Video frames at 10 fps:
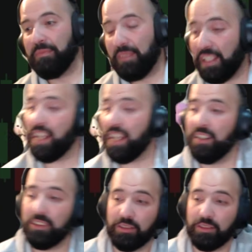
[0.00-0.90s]
Yeah,
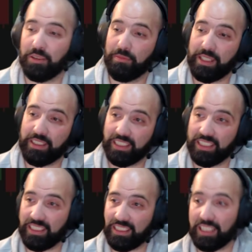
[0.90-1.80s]
so
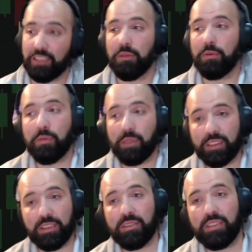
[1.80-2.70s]
basically that's what we
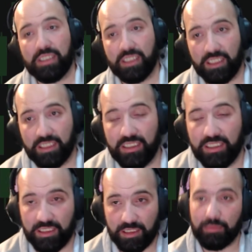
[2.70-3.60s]
wanted to discuss
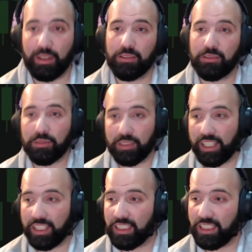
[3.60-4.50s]
about
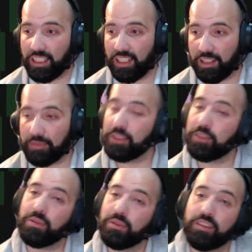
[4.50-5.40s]
today.
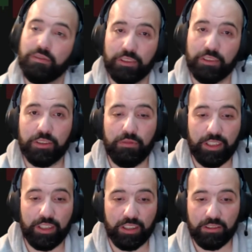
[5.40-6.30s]
This was the first
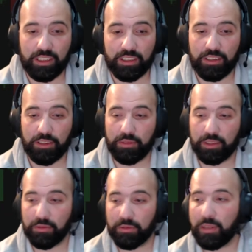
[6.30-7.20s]
video in a
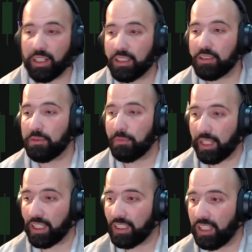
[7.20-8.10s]
series we're planning to
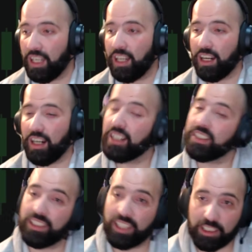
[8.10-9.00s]
make. In
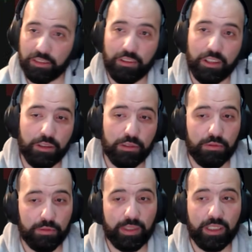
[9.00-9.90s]
the next videos,
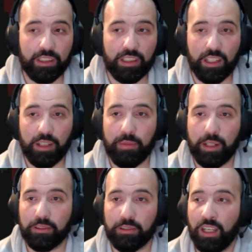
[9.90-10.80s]
we'll be talking
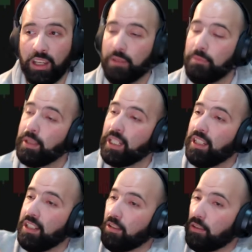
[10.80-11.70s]
about
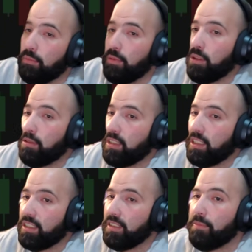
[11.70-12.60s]
picking your
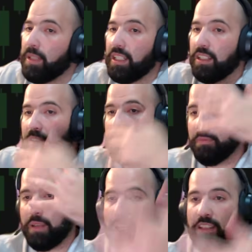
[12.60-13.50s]
broker, picking your
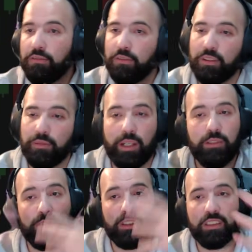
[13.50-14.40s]
platform, how
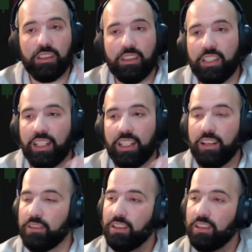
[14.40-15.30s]
to install Galileo,
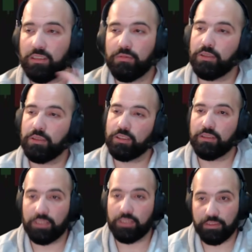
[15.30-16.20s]
and all sorts
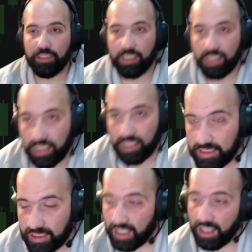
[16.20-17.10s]
of different things.